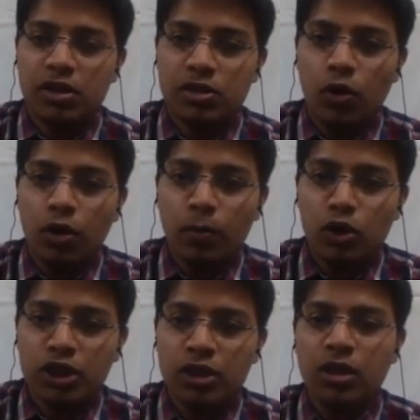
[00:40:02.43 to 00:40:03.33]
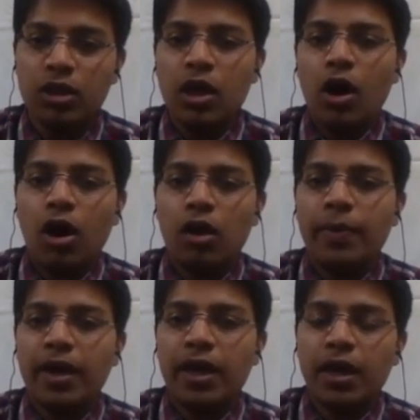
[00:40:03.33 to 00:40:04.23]
own motion or
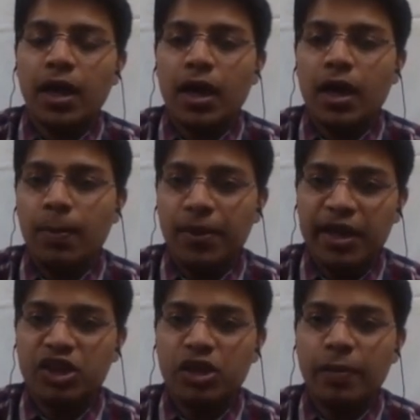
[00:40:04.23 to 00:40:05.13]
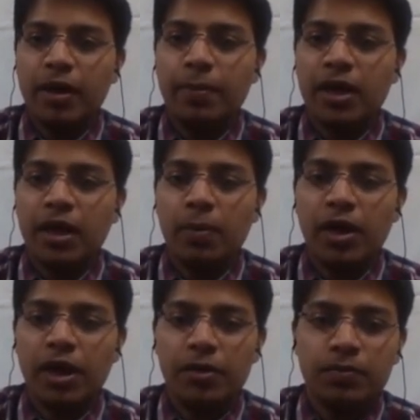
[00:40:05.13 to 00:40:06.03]
by an application made by
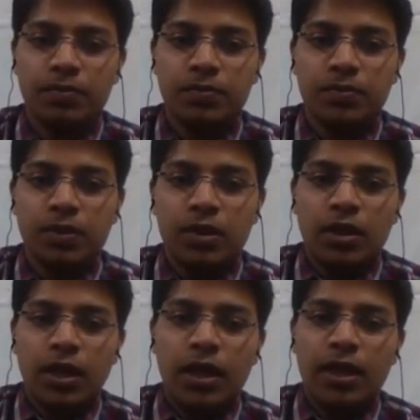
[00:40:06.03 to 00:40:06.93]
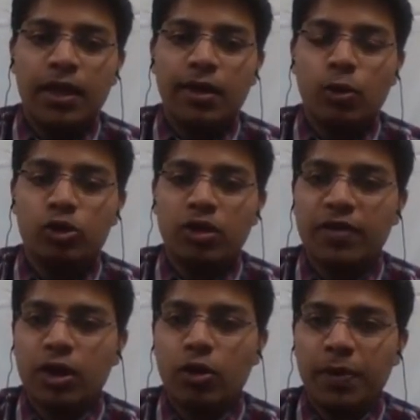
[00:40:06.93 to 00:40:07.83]
anybody. Illegal closure
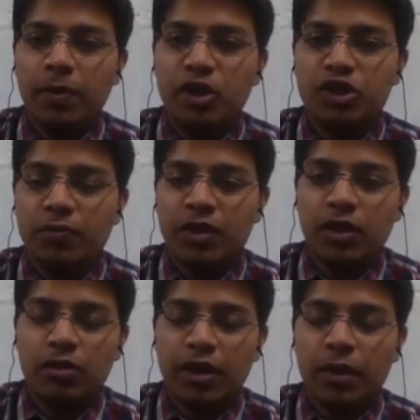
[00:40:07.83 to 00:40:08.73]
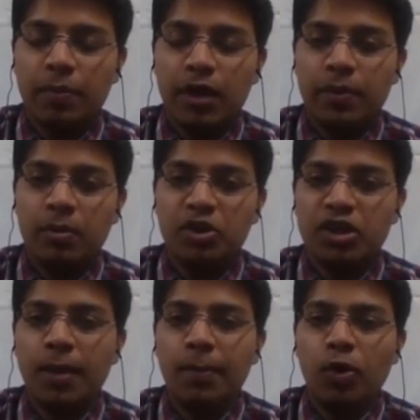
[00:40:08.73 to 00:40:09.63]
without permission, without taking prior permission,
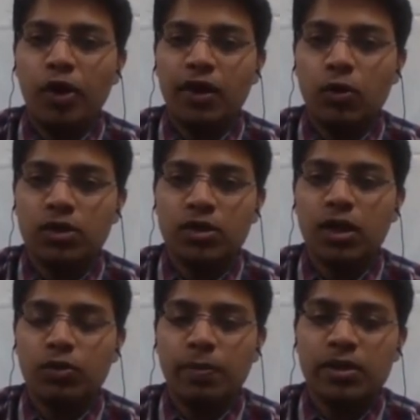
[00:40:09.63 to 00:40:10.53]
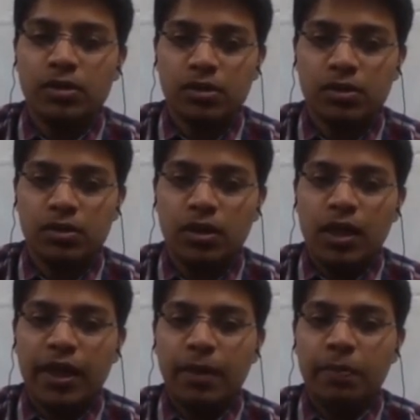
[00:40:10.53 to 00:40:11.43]
the employer closes down the business.
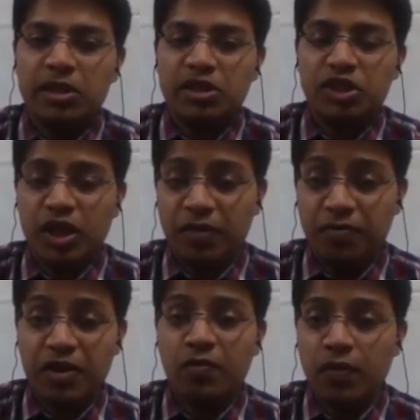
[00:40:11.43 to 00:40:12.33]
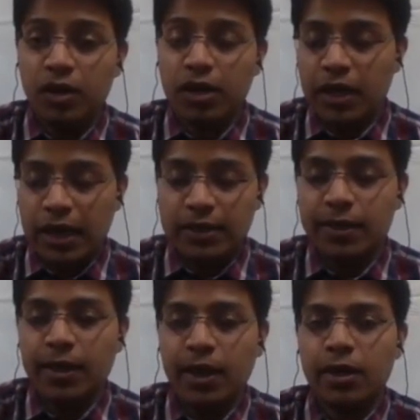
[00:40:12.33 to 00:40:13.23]
Compensation, every worker is
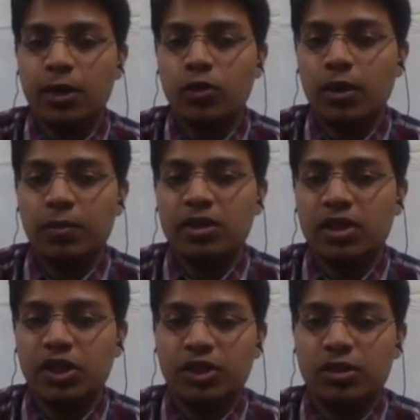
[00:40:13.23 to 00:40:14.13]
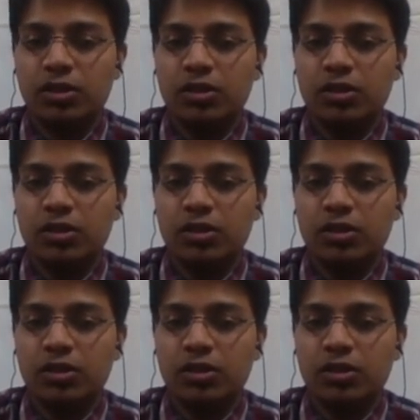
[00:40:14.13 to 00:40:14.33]
entitled to compensation.